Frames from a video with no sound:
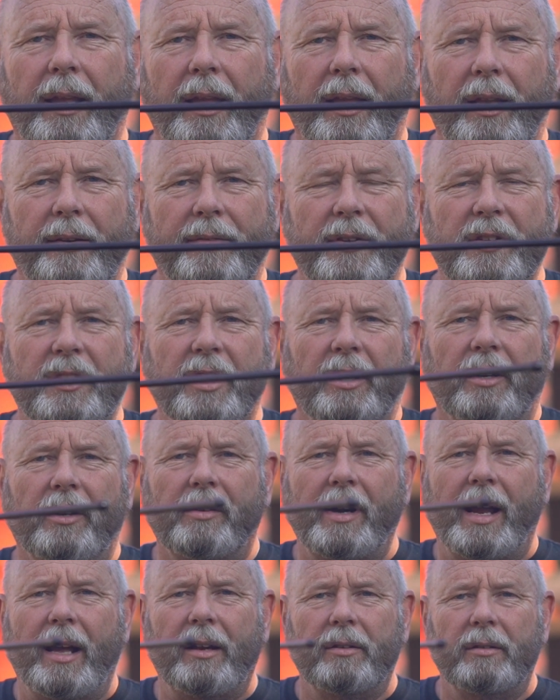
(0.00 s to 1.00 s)
And if you stick
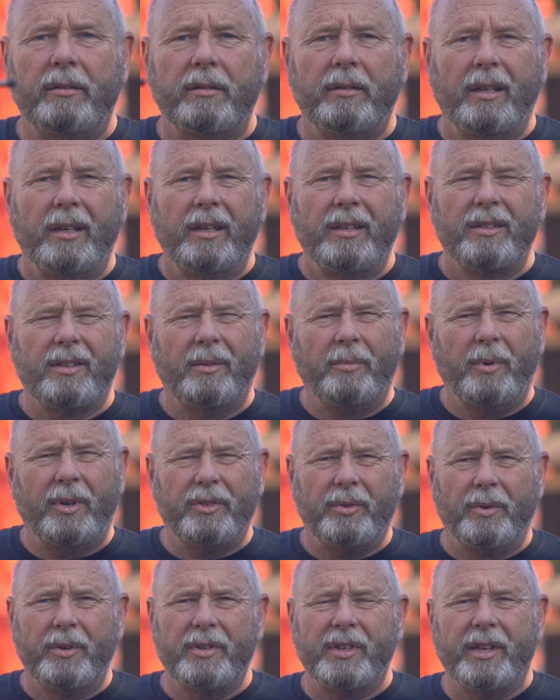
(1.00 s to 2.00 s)
around somewhere
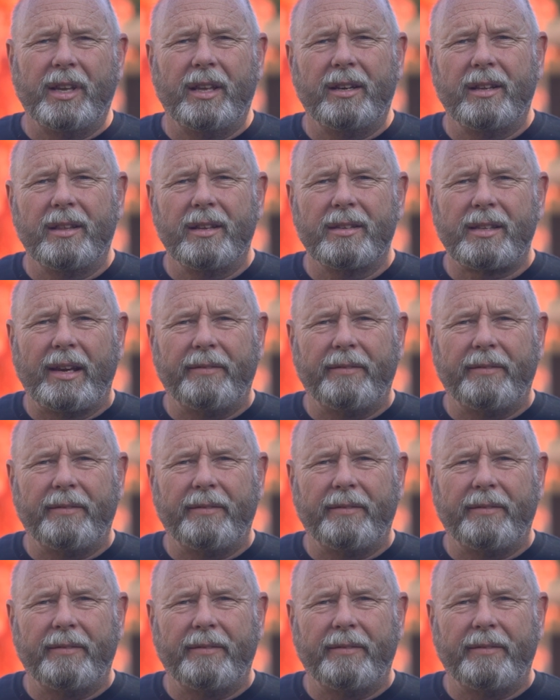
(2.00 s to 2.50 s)
towards the end of this,